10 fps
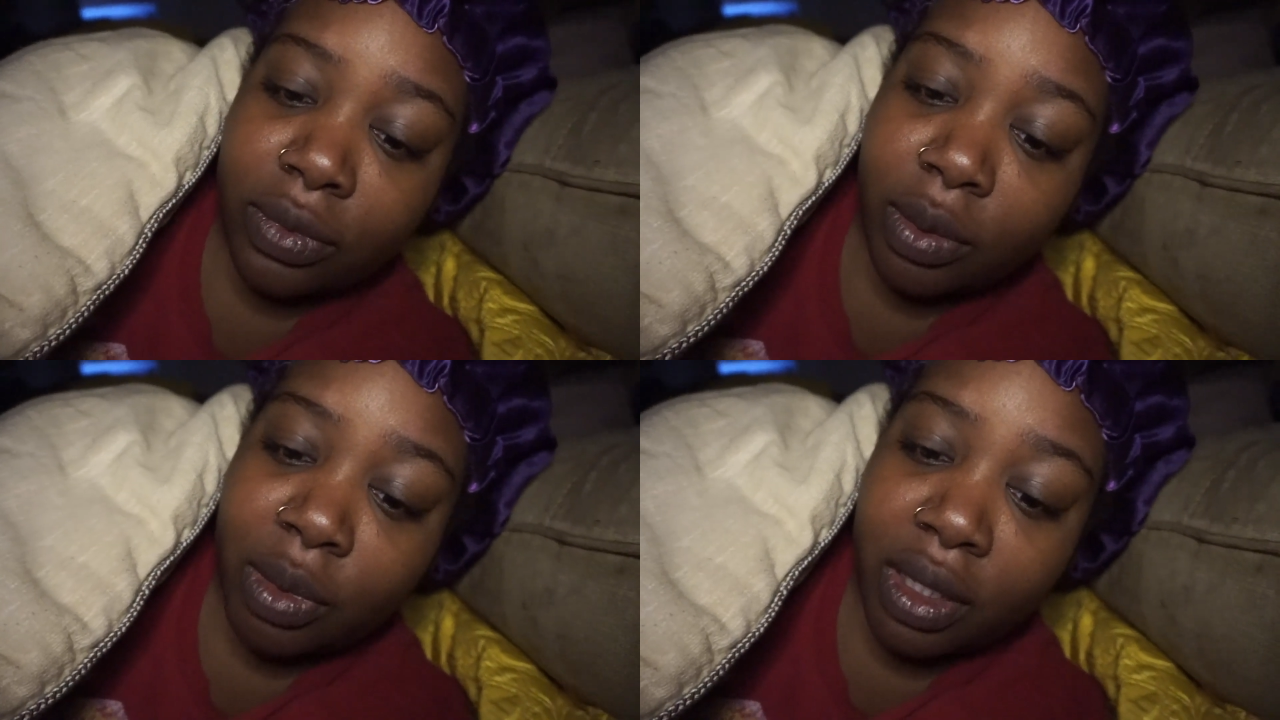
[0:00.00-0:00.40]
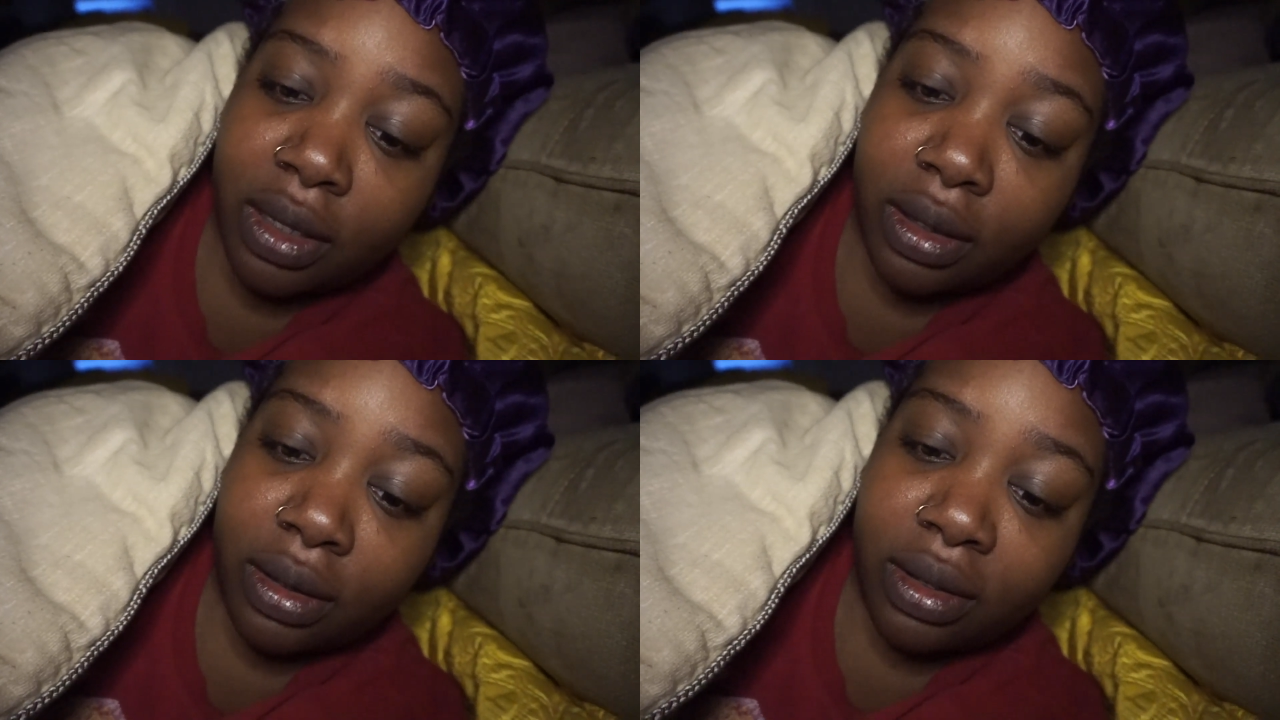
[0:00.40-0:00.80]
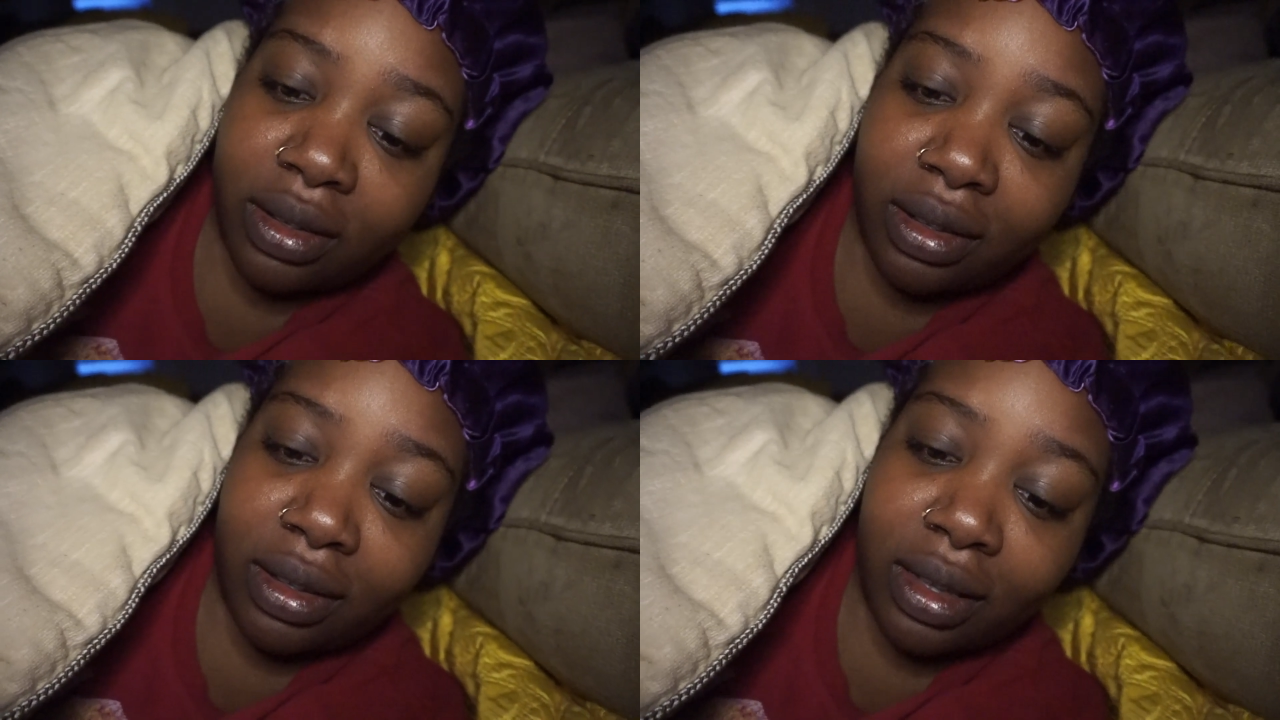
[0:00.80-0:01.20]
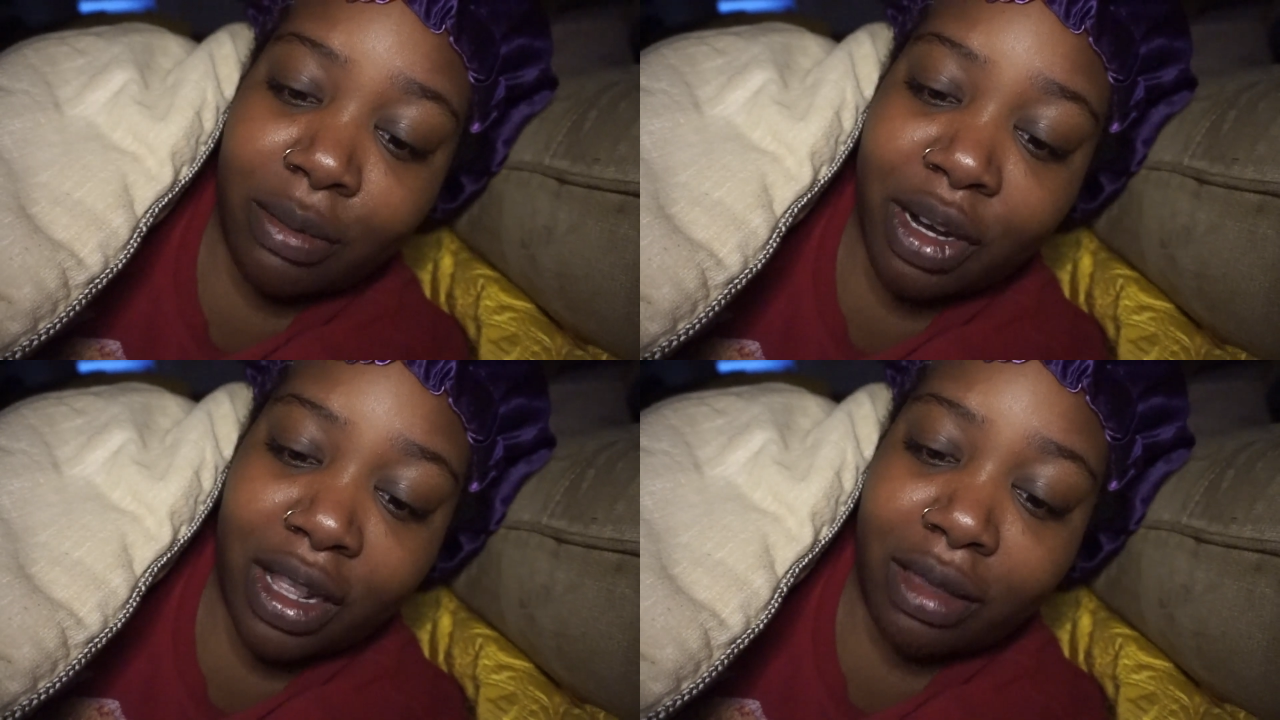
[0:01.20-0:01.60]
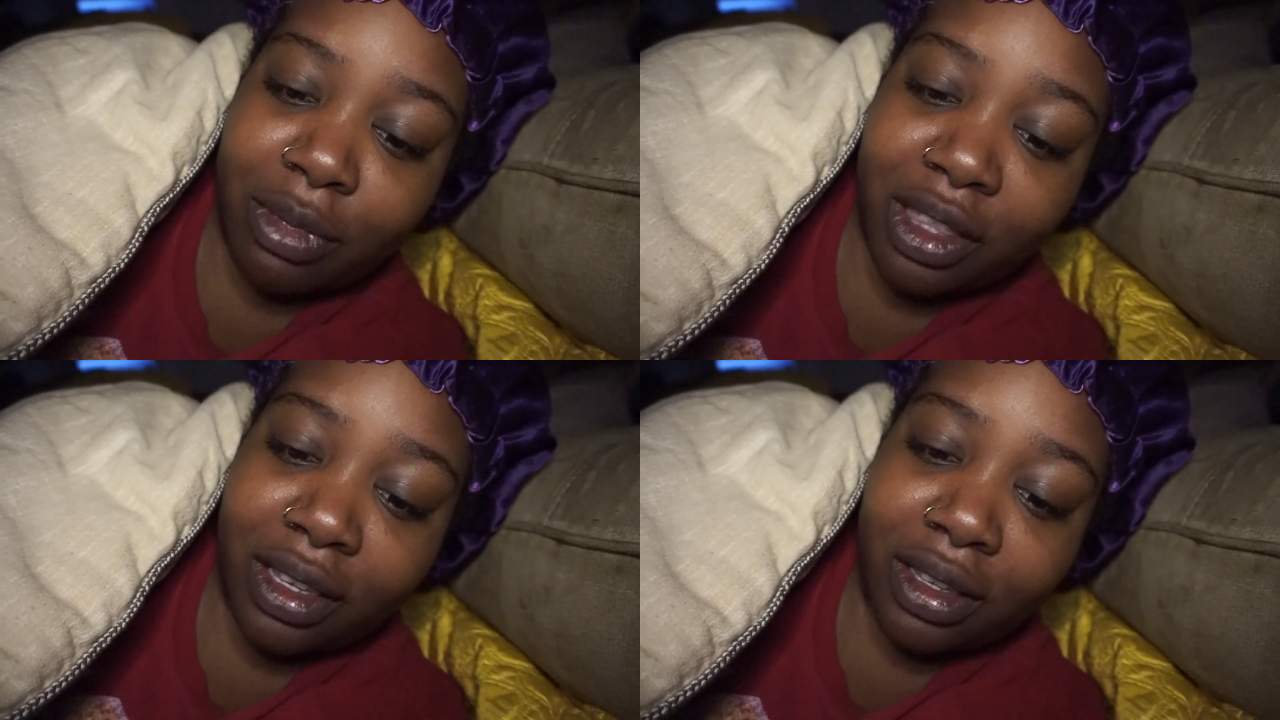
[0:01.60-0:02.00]
Let me think.
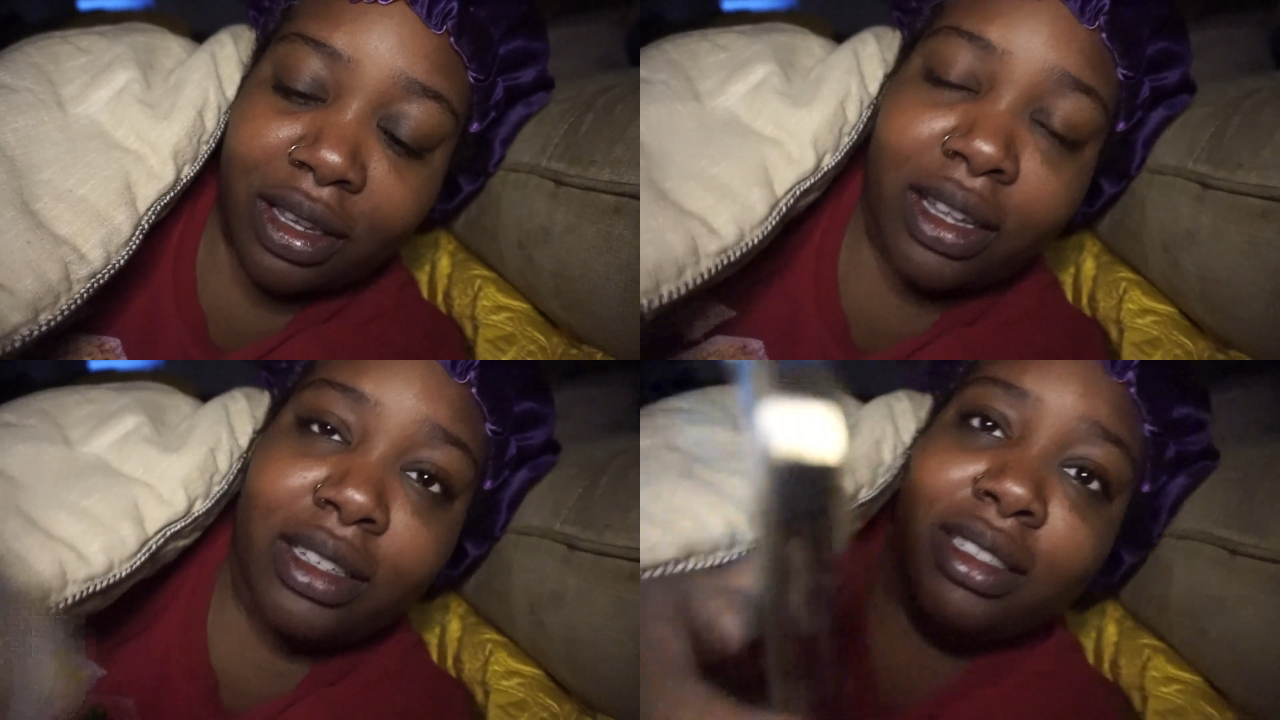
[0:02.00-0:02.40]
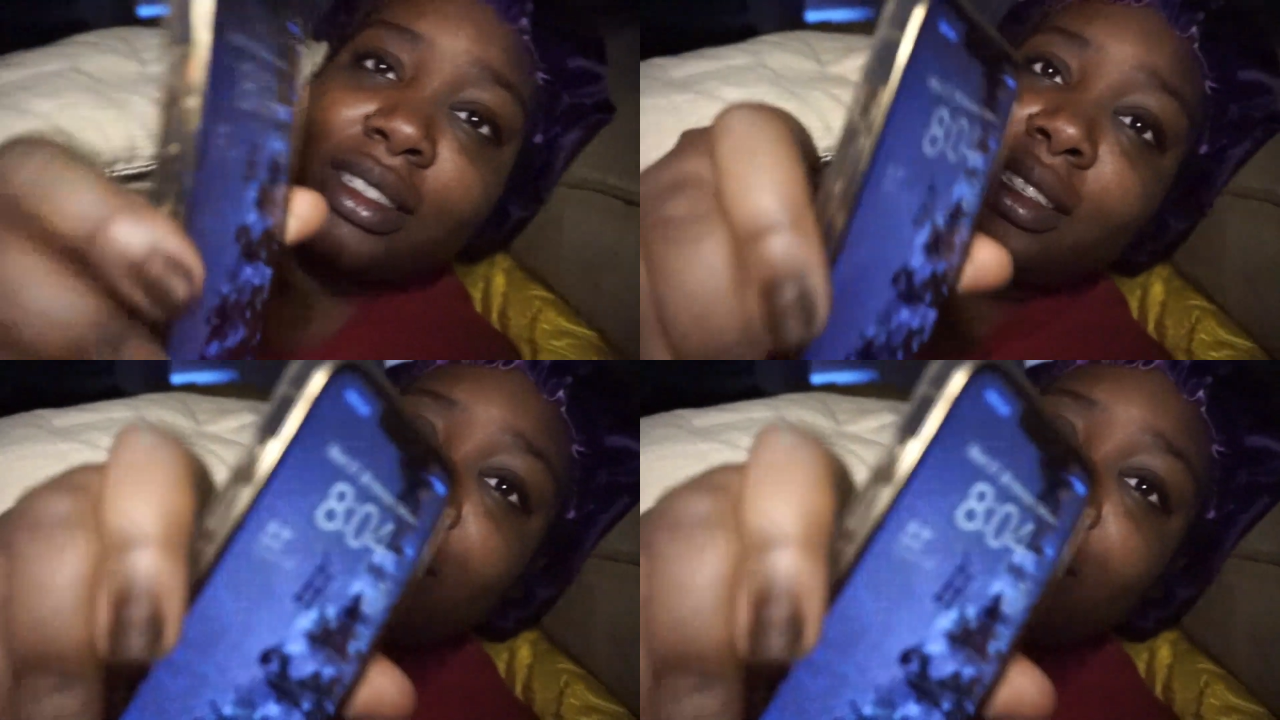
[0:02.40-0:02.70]
Yeah, it's